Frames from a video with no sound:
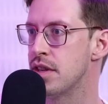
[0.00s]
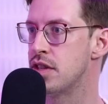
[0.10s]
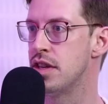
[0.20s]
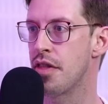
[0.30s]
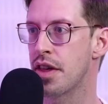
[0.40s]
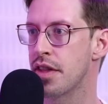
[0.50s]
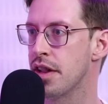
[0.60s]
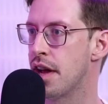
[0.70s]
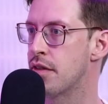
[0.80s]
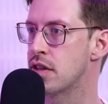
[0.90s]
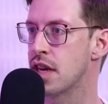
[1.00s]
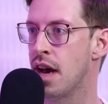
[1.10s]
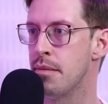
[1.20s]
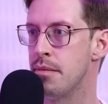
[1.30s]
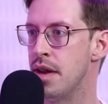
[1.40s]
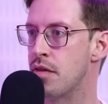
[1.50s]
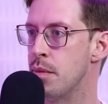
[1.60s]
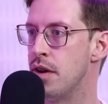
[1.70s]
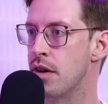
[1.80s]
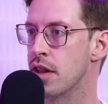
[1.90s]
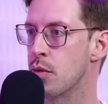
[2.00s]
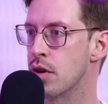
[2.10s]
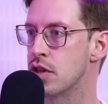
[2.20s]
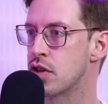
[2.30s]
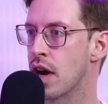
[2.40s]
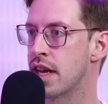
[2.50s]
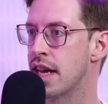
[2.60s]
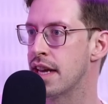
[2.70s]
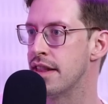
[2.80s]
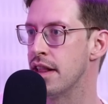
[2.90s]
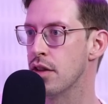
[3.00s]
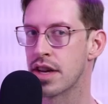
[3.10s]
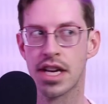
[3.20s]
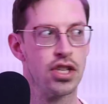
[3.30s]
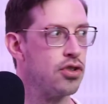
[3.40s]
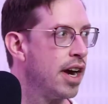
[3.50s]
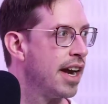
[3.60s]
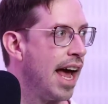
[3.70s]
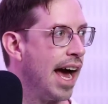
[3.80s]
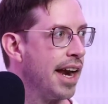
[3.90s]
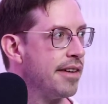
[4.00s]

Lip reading: that'll ever stop me from hearing the word striking and then looking straight at.